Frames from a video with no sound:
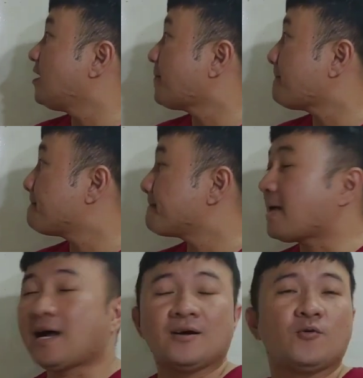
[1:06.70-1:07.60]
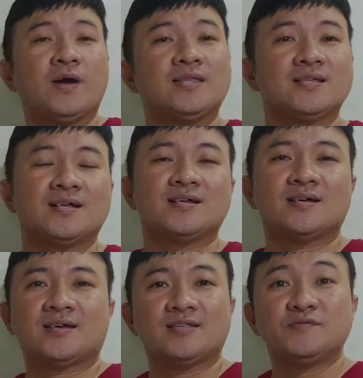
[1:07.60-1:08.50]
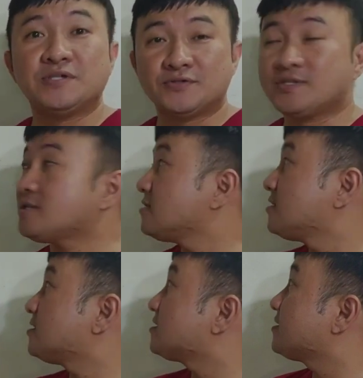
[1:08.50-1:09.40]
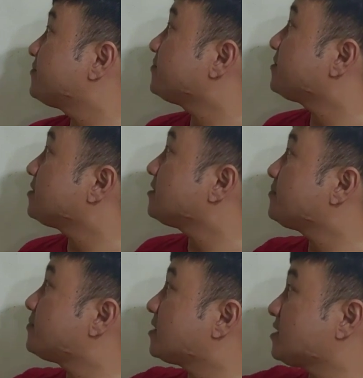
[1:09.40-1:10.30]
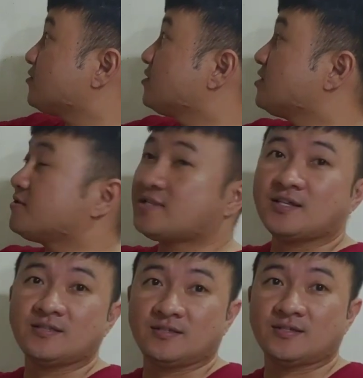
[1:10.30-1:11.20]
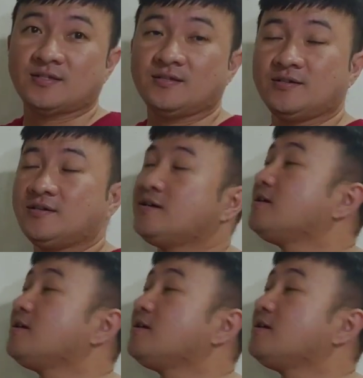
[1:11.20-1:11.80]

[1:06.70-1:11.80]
When can we use the simple present continuous tense?